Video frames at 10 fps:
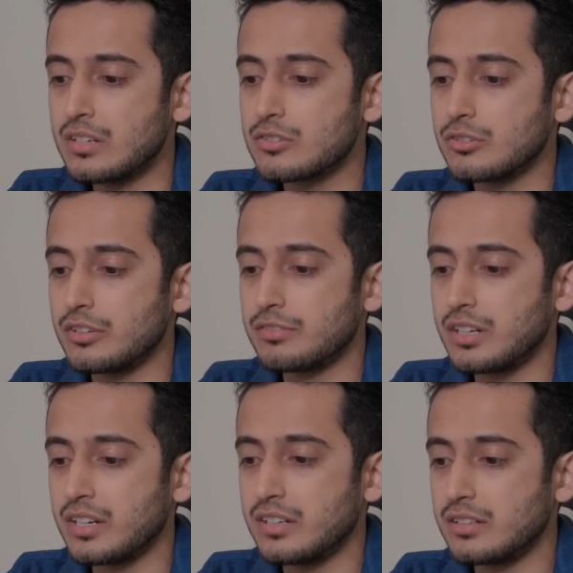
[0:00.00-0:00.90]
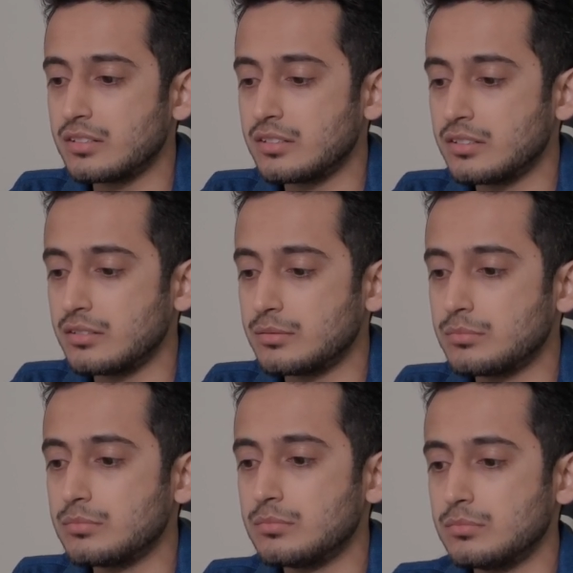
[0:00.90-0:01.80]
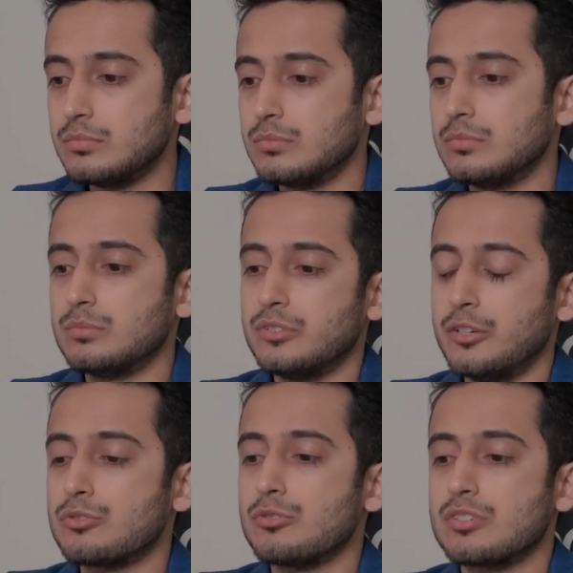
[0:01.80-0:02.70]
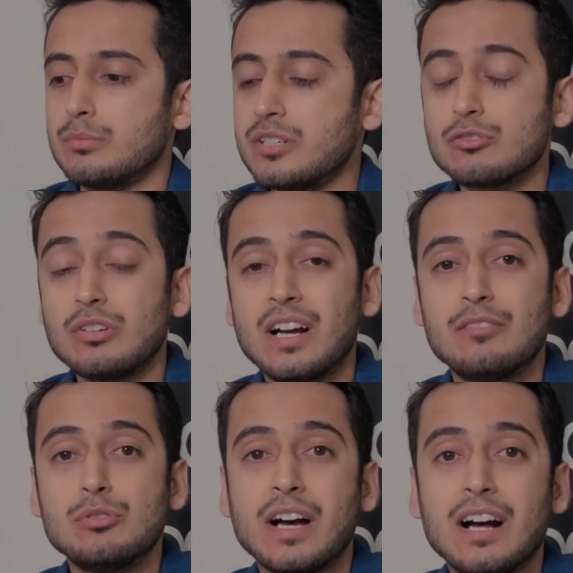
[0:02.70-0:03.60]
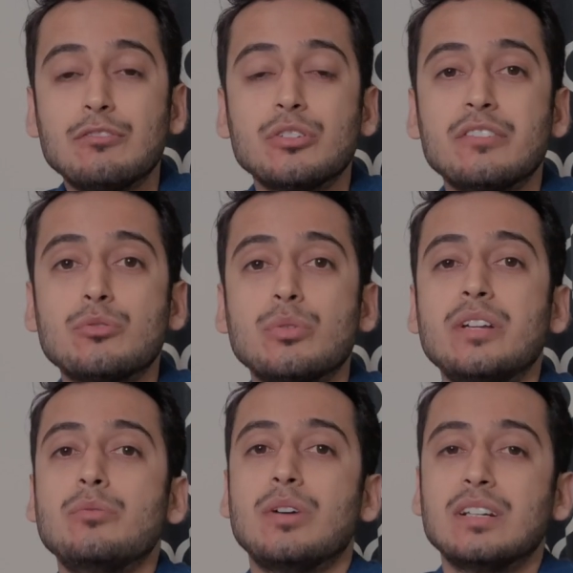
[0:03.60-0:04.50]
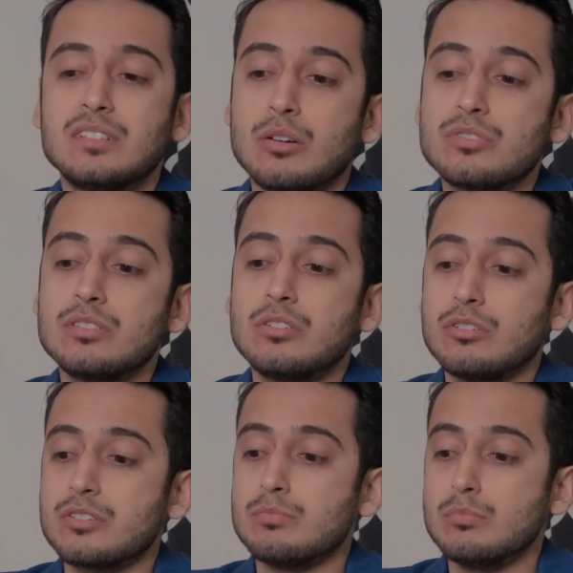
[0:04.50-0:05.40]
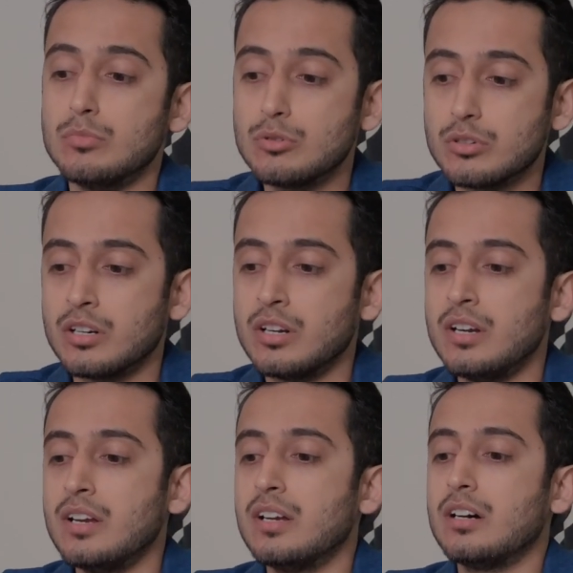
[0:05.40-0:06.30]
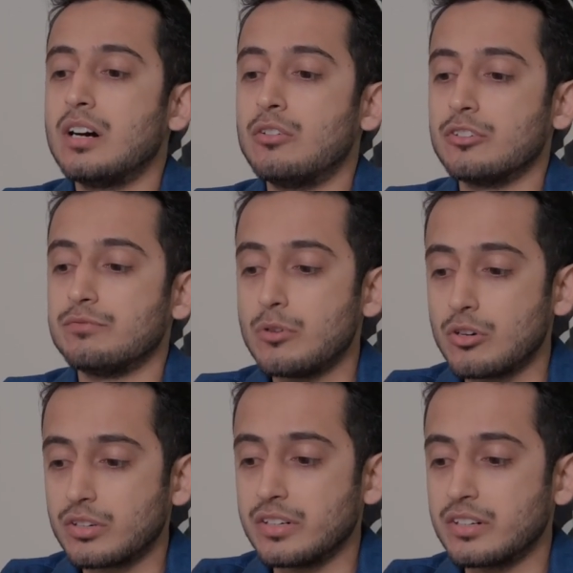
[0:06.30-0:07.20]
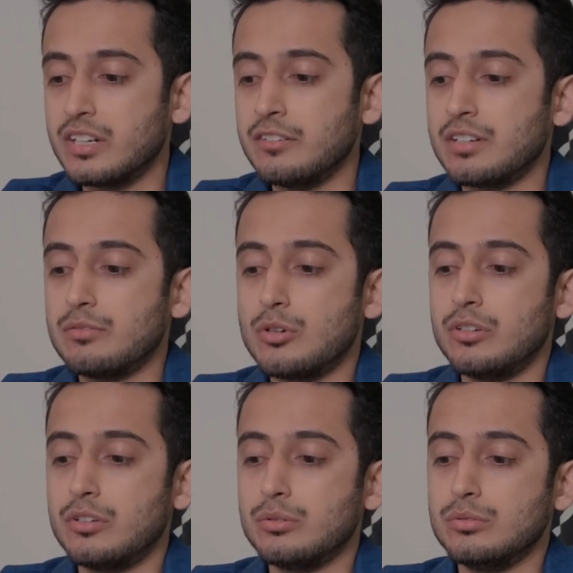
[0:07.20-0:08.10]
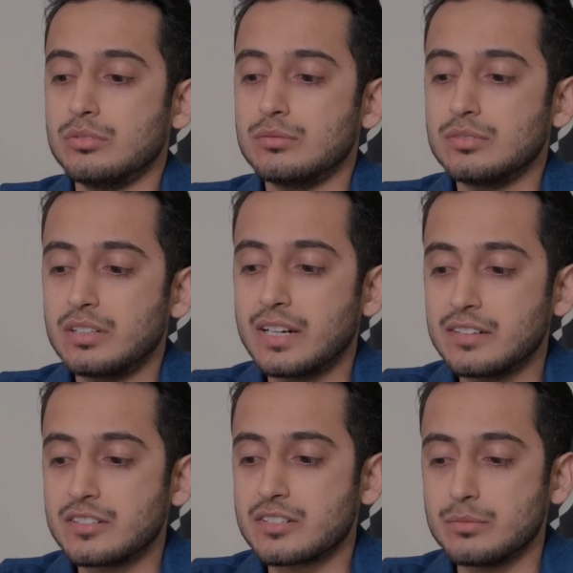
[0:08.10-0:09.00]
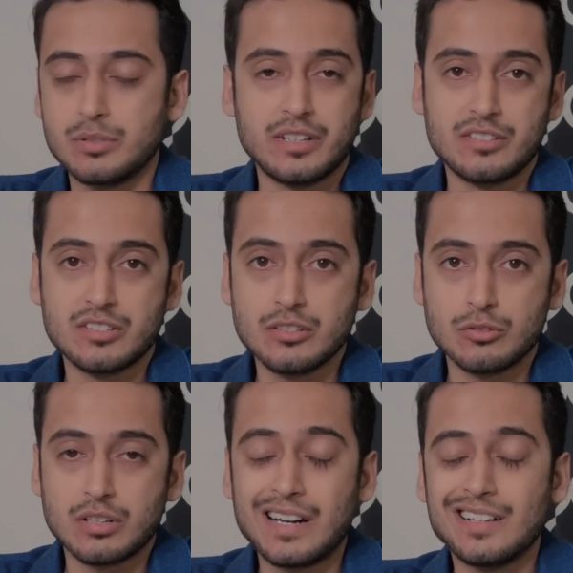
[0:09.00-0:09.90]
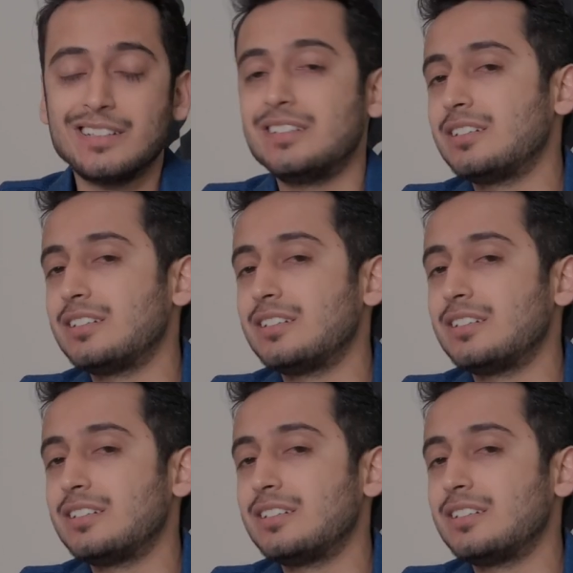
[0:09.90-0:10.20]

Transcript: So if I reduce those numbers, so I would have to give $21,000 more out of pocket if I want to get this number at zero, and it